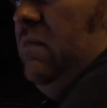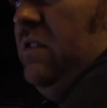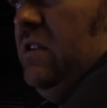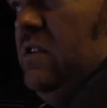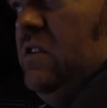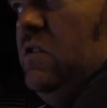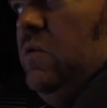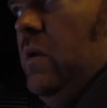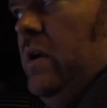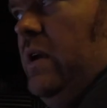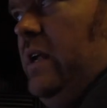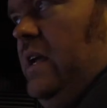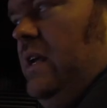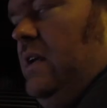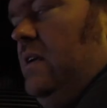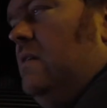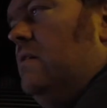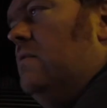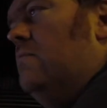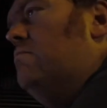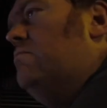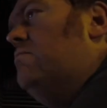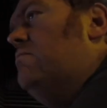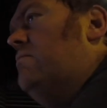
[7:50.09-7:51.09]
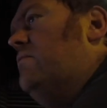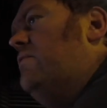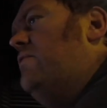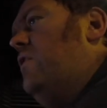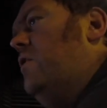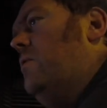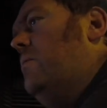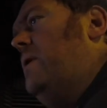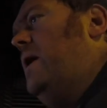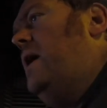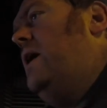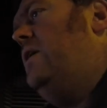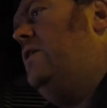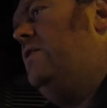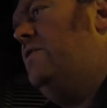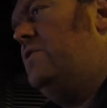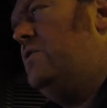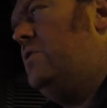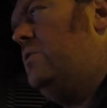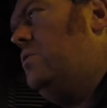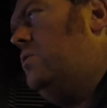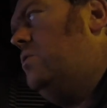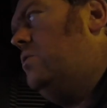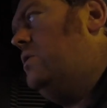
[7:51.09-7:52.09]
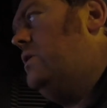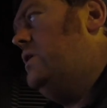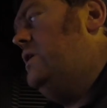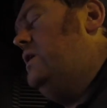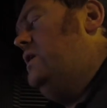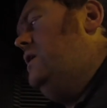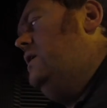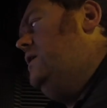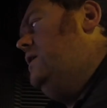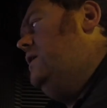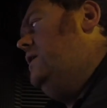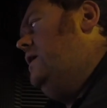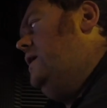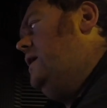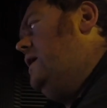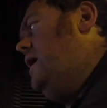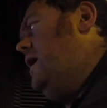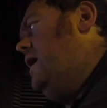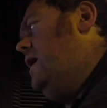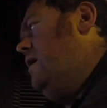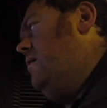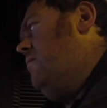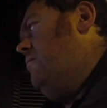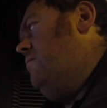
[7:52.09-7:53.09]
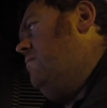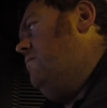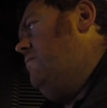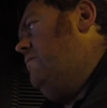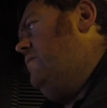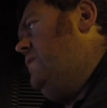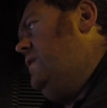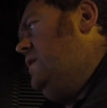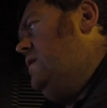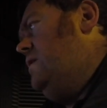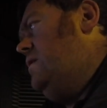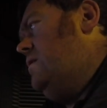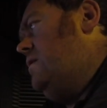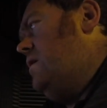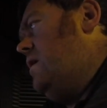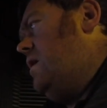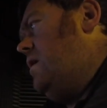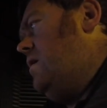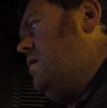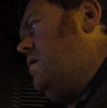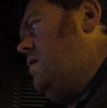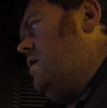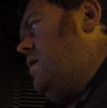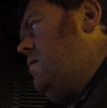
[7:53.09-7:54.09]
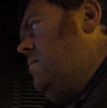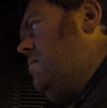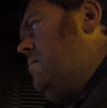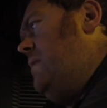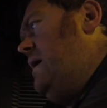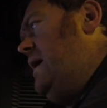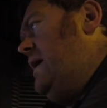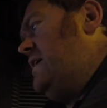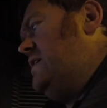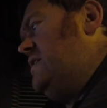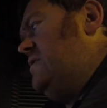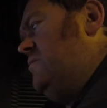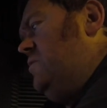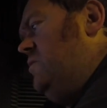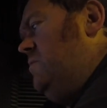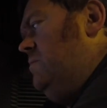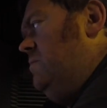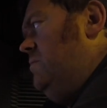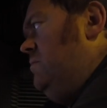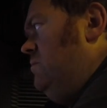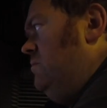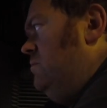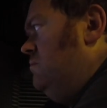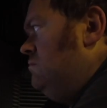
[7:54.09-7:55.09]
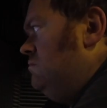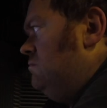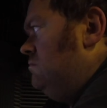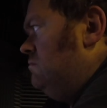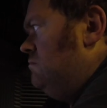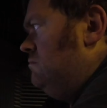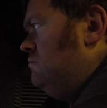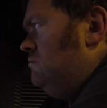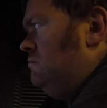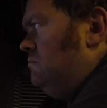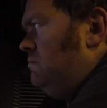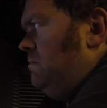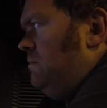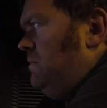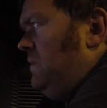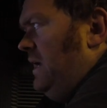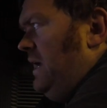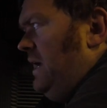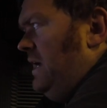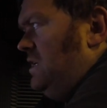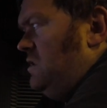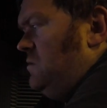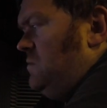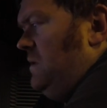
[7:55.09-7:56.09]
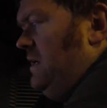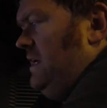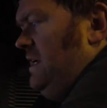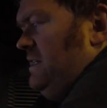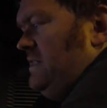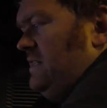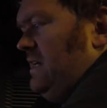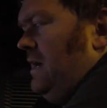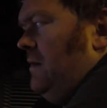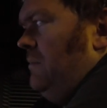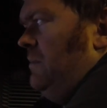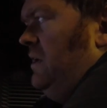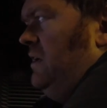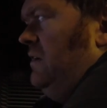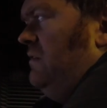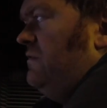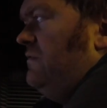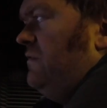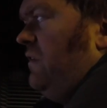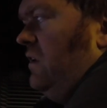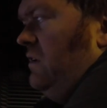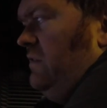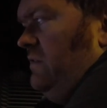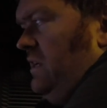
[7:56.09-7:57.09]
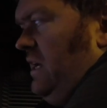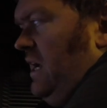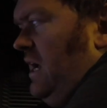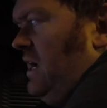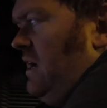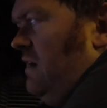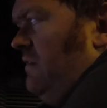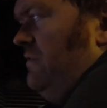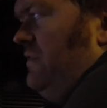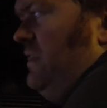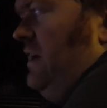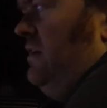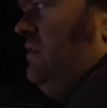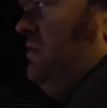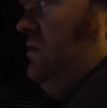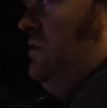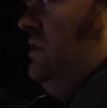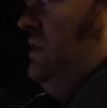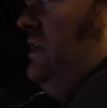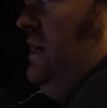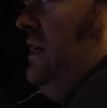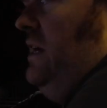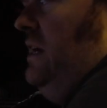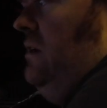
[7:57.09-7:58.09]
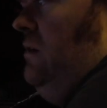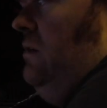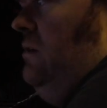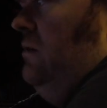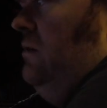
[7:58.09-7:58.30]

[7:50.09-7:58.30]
twenty foot-pound of torque. Um, our maximum B H P is happening at five and a half thousand now.